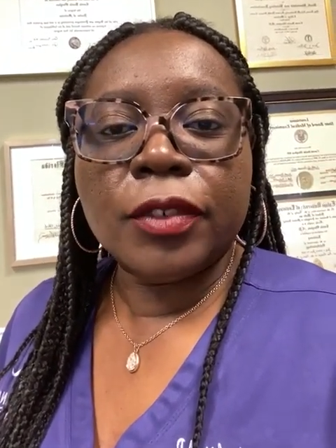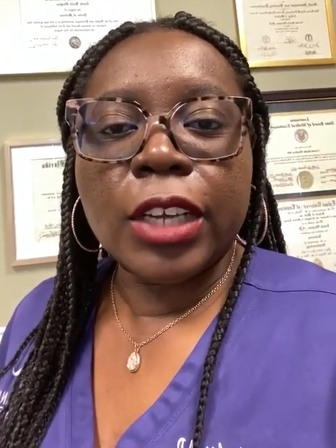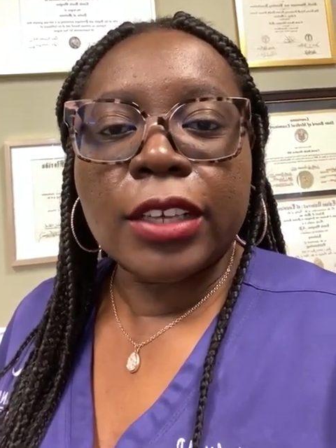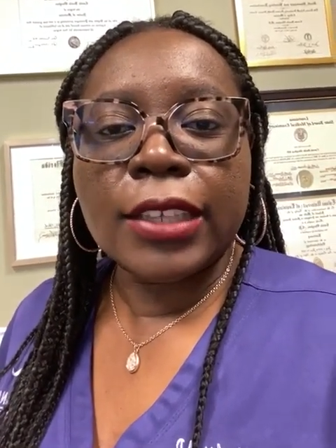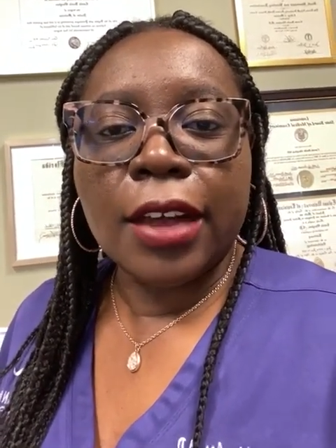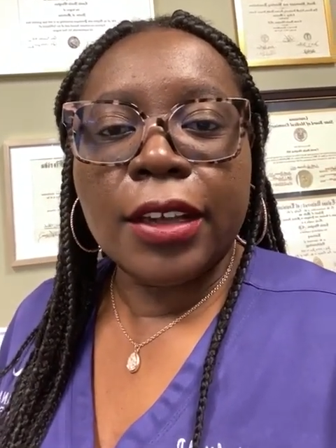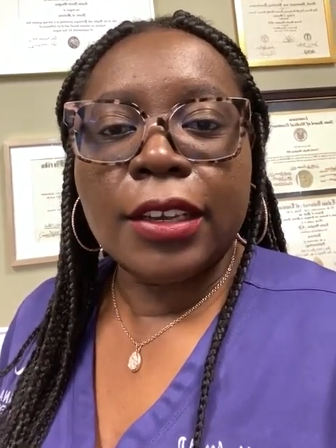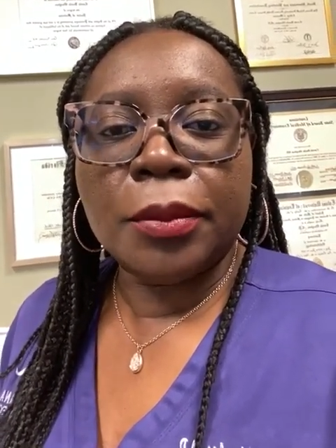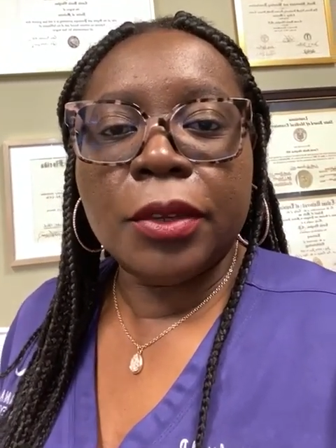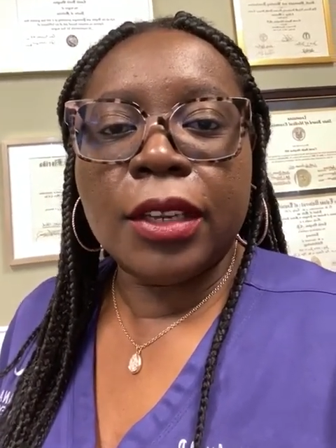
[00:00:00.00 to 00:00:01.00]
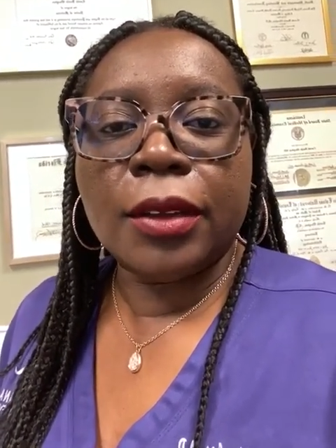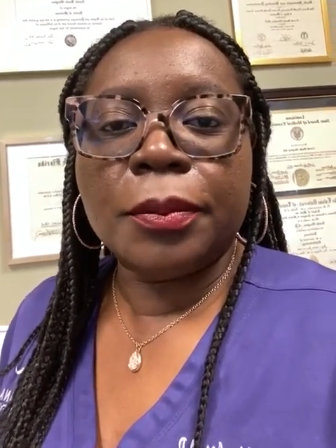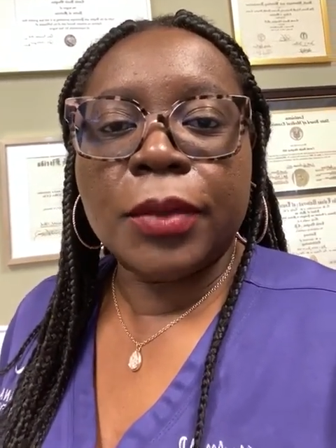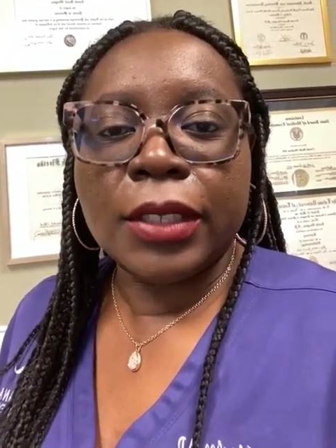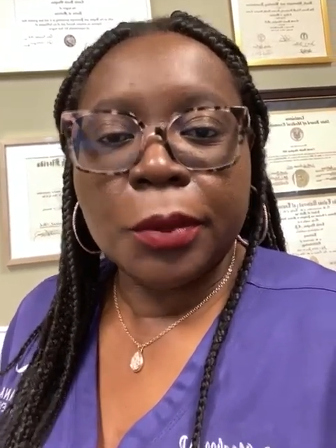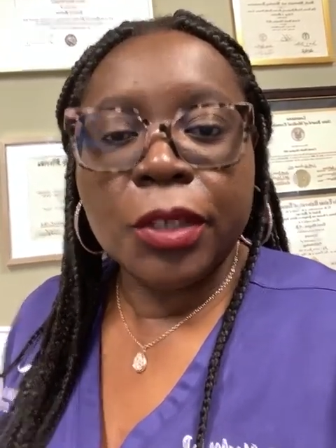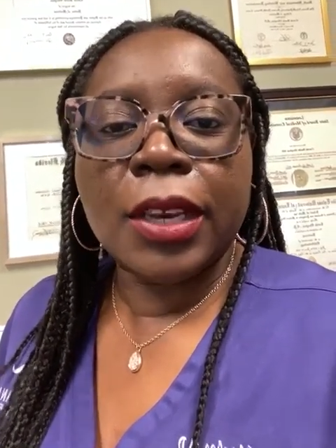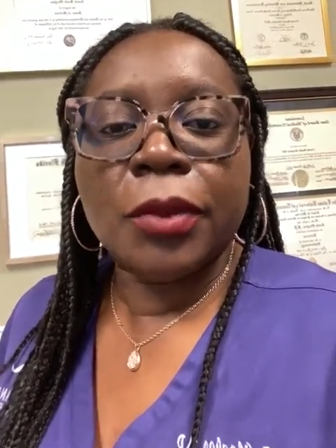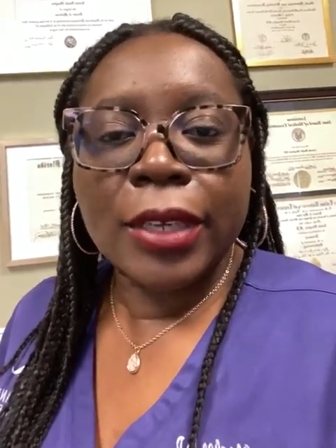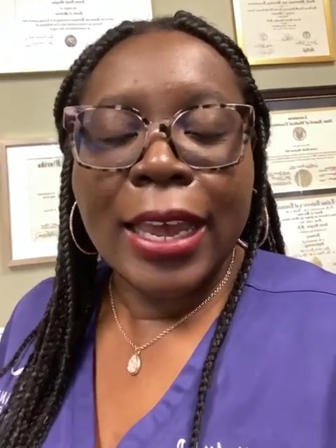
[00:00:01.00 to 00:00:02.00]
check us out at
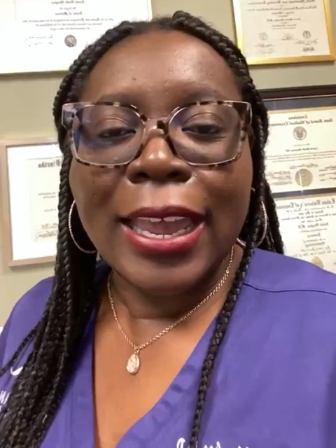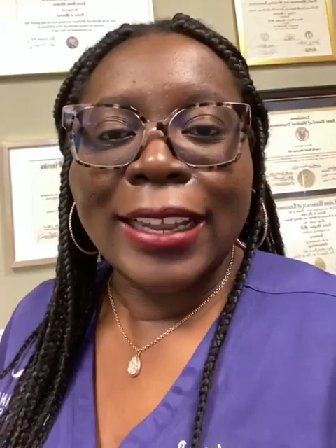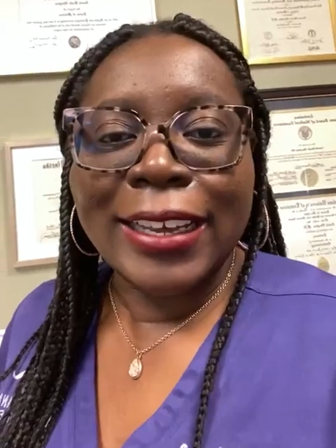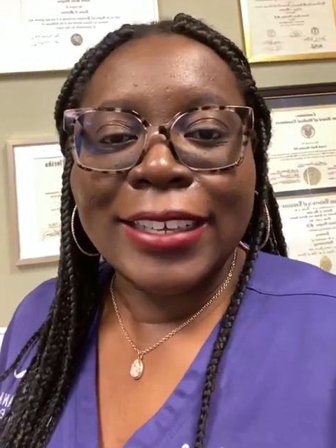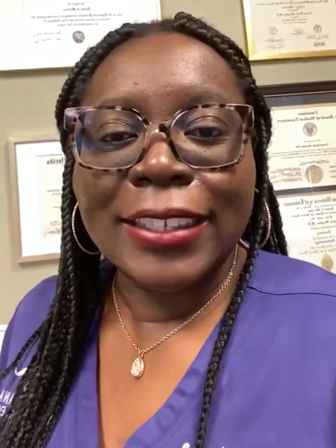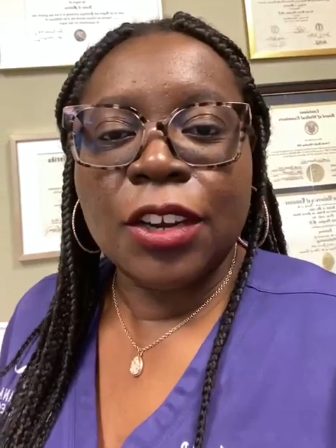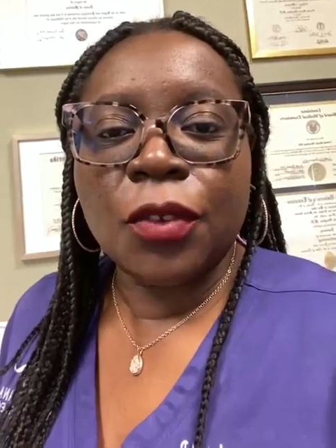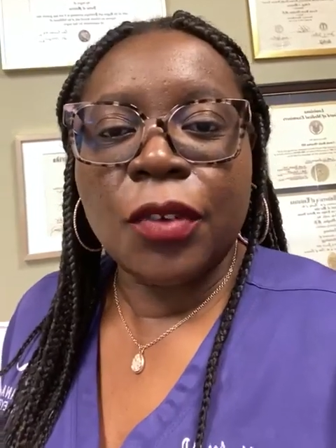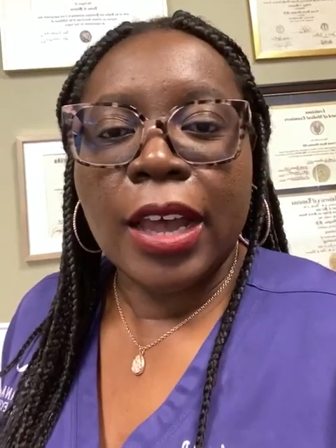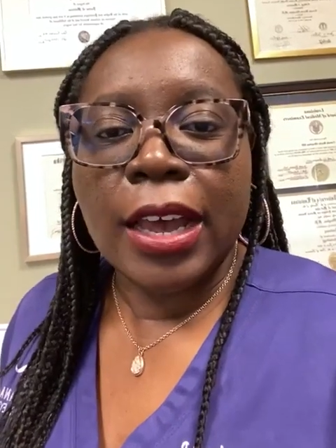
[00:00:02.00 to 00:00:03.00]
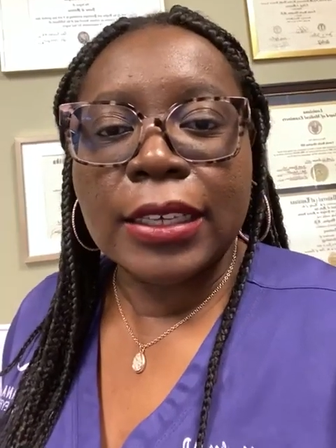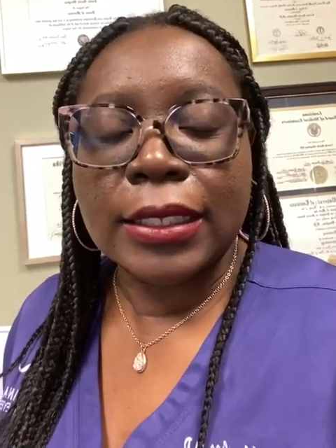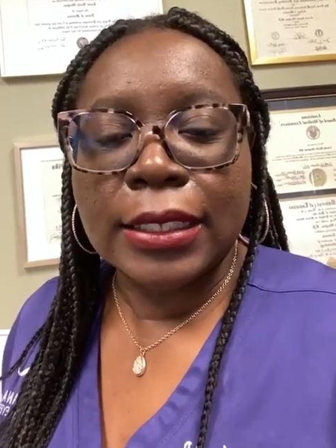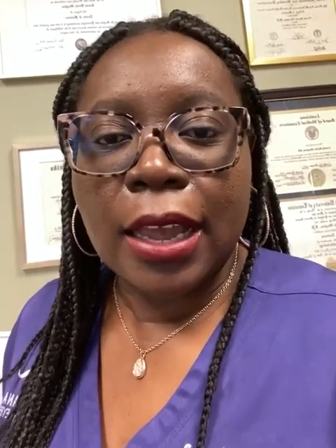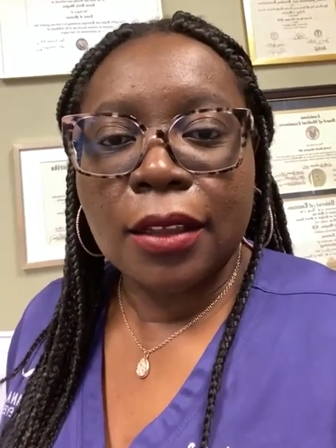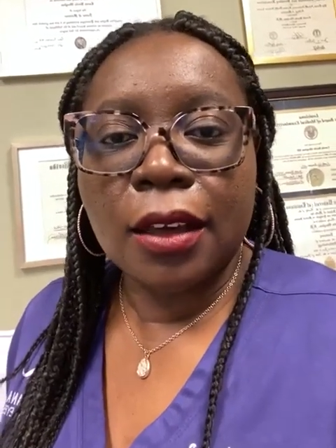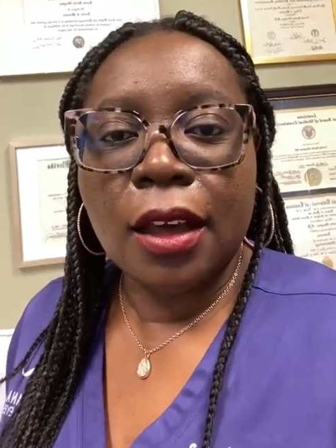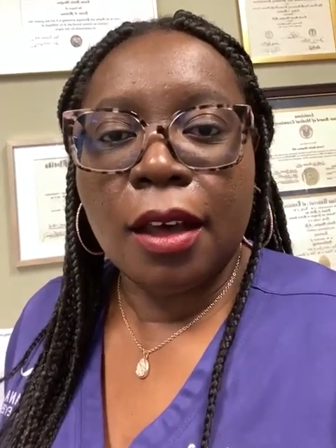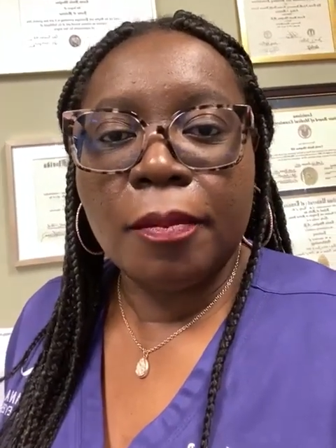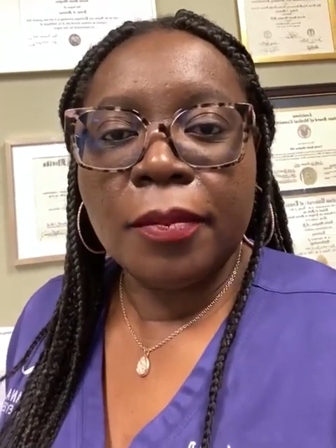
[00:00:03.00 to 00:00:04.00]

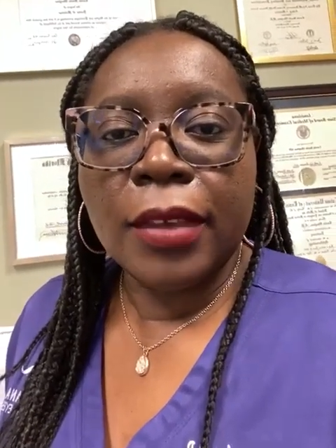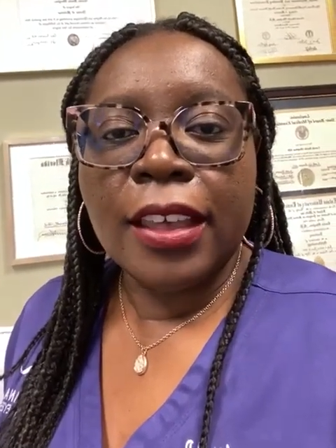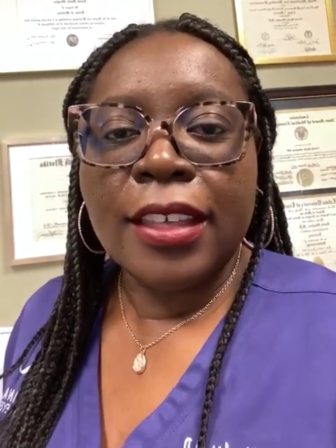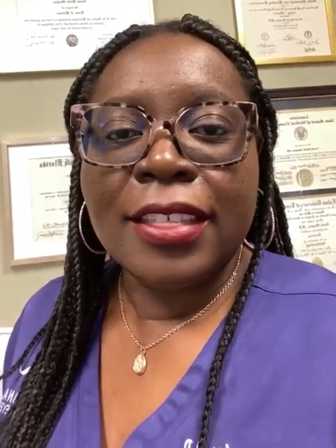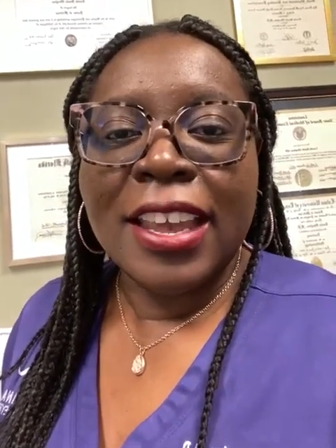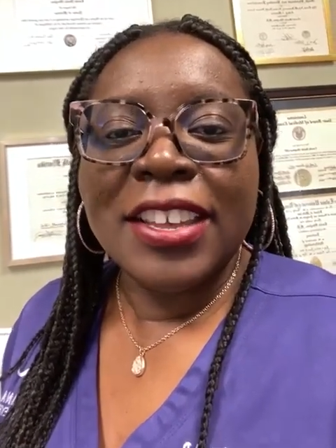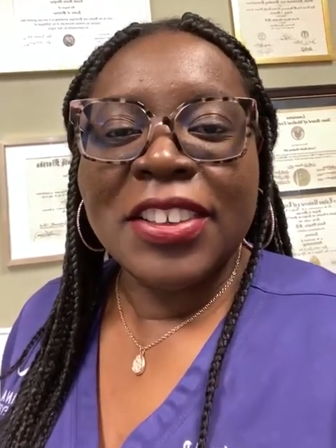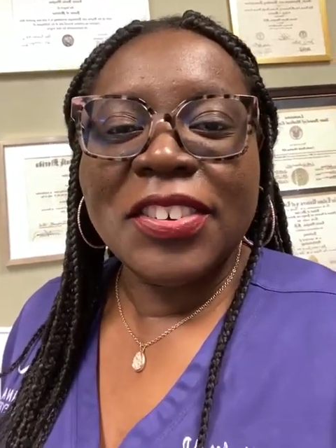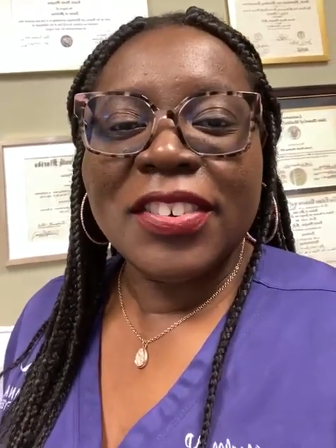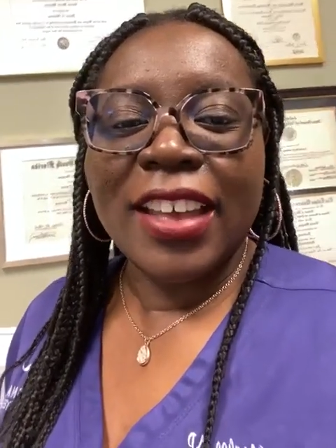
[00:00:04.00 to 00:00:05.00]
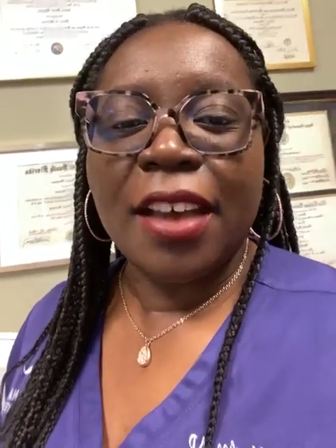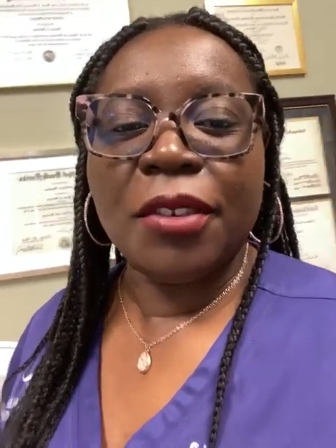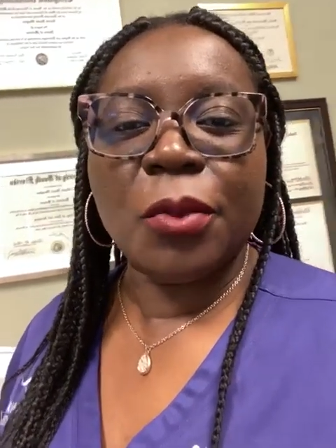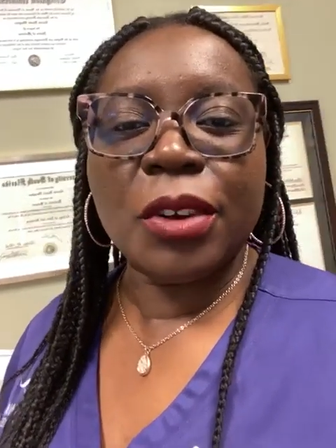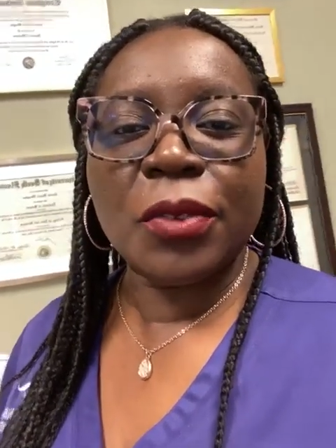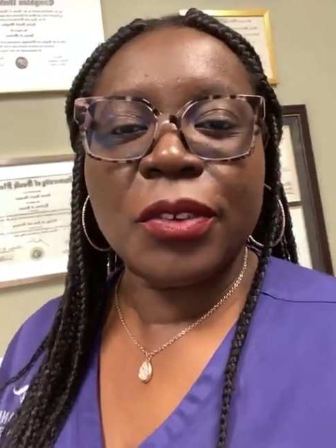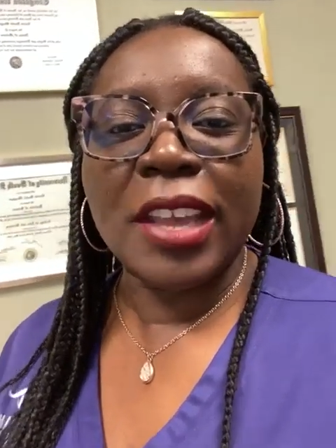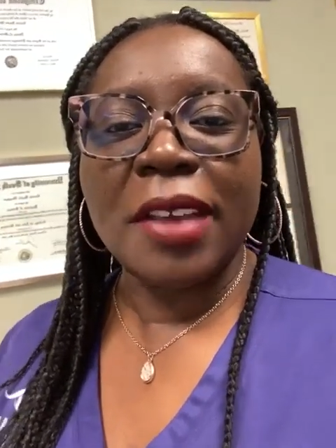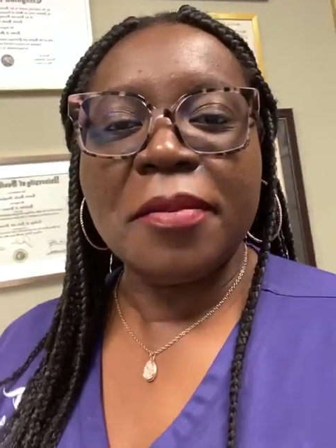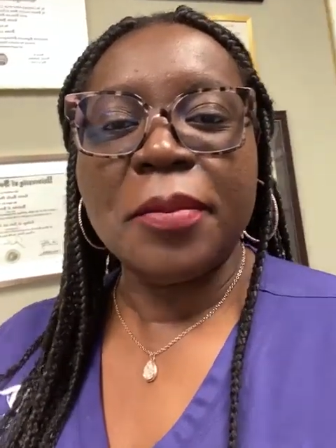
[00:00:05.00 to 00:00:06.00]
www.lacenterforeyes.com. Thank you. Have a wonderful
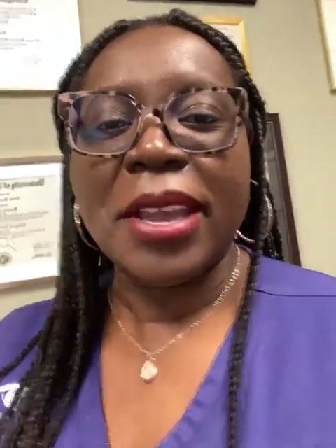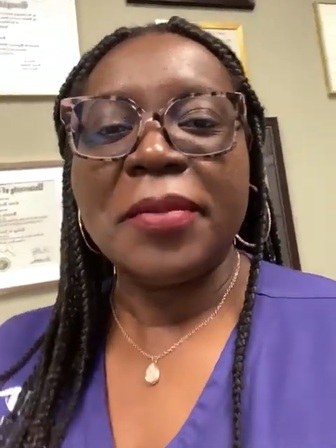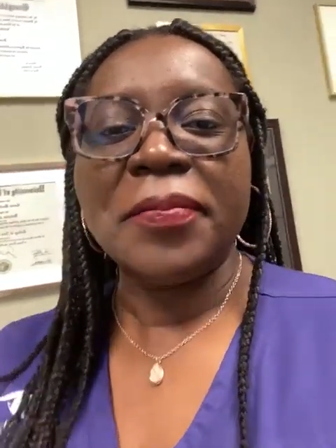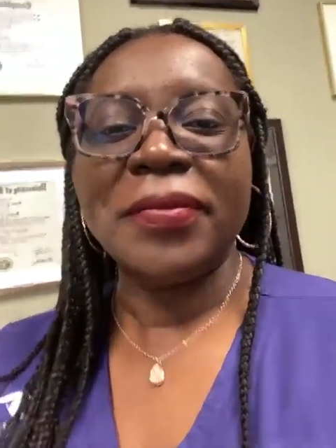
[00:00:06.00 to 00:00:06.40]
day. Bye.